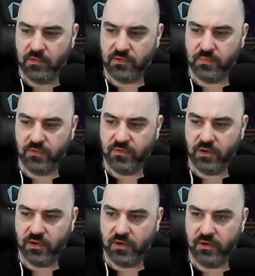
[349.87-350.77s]
Move our
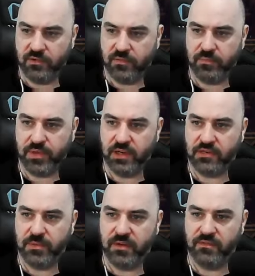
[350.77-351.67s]
curse
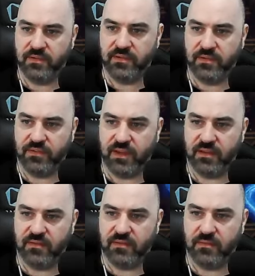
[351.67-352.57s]
punishment over to self-cast.